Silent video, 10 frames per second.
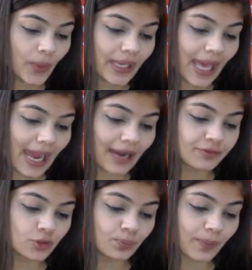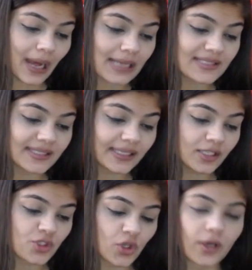we have to pass
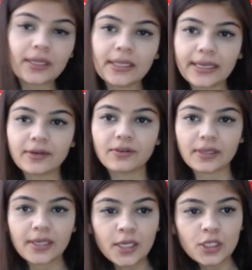the journal entry.